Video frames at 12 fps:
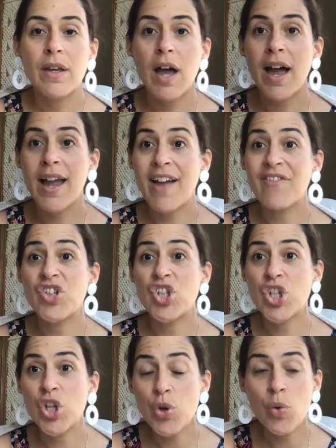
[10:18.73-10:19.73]
I have
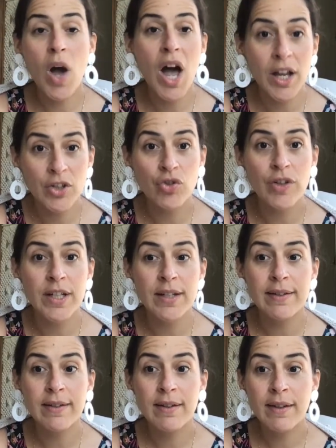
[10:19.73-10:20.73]

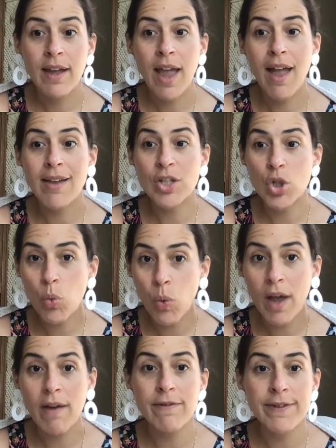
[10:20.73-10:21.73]

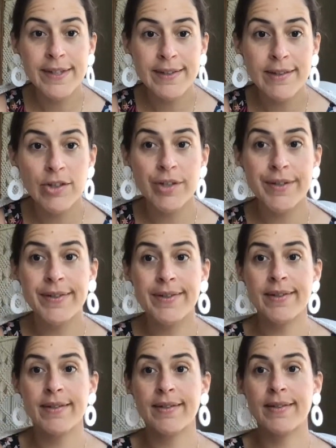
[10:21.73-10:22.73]
212 stitches
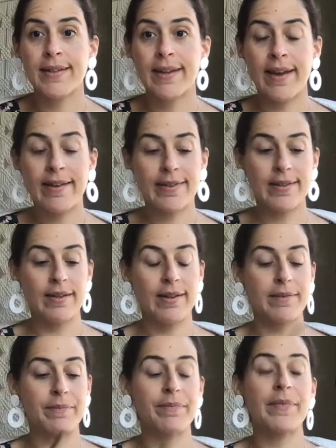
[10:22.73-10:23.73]
to cast on.